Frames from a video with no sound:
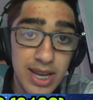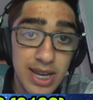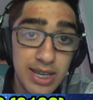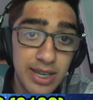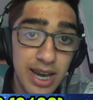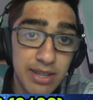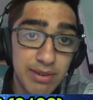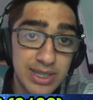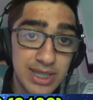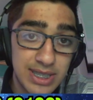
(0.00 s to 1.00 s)
yeah, the
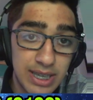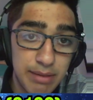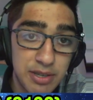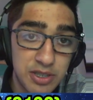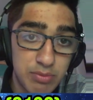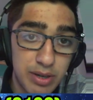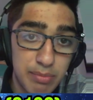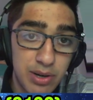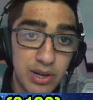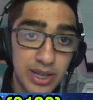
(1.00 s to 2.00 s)
rest of this game, I just won a
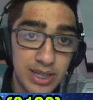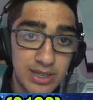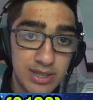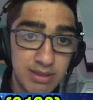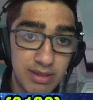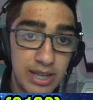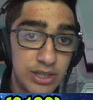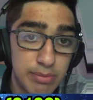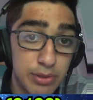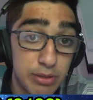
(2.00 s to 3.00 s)
pawn and then
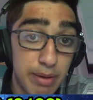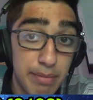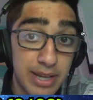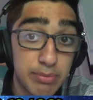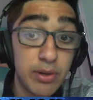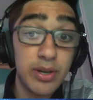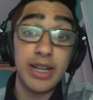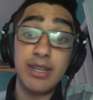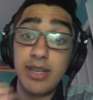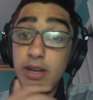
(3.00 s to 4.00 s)
just pushed my passed pawn,
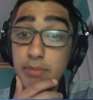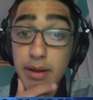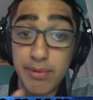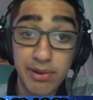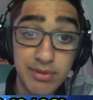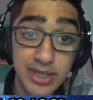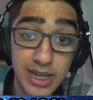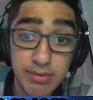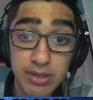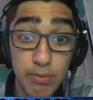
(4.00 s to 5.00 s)
and here my opponent
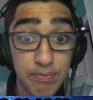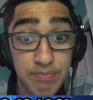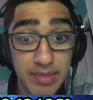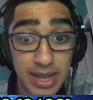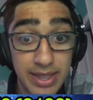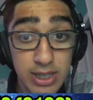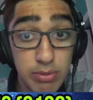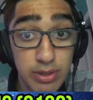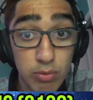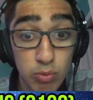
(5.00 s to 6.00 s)
resigned. So this
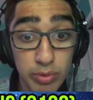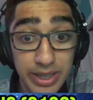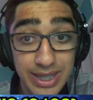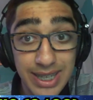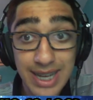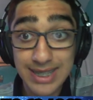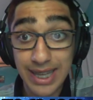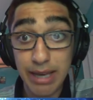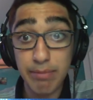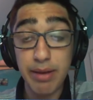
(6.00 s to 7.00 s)
was a really nice
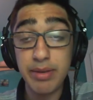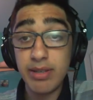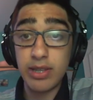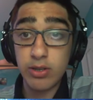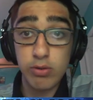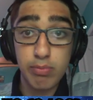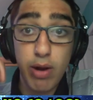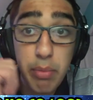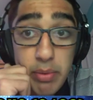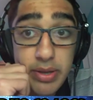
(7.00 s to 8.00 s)
game by me. This was
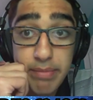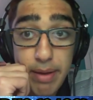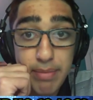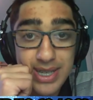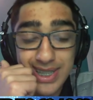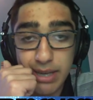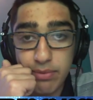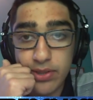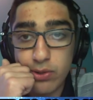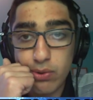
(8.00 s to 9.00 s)
probably my best game
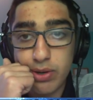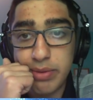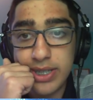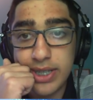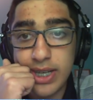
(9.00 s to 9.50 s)
of the tournament.